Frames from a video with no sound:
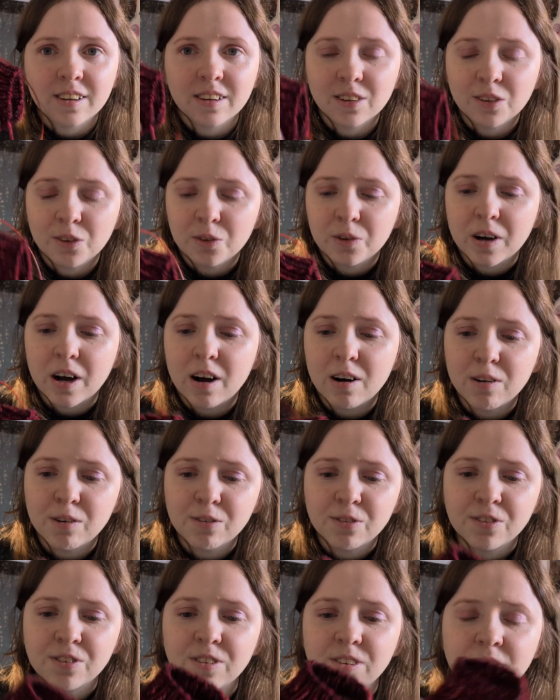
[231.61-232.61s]
little
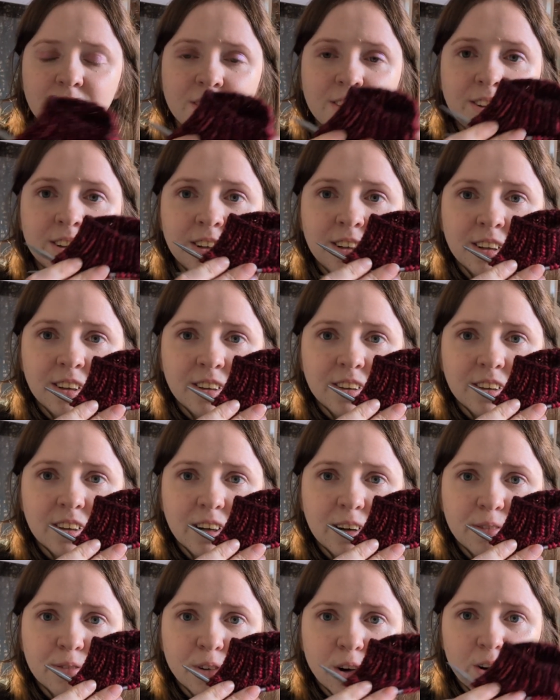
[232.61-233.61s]
cuff that
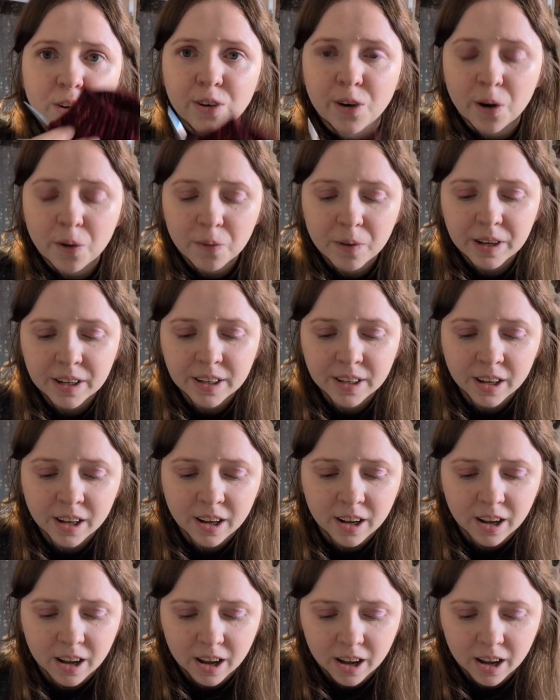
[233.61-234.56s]
I've got going.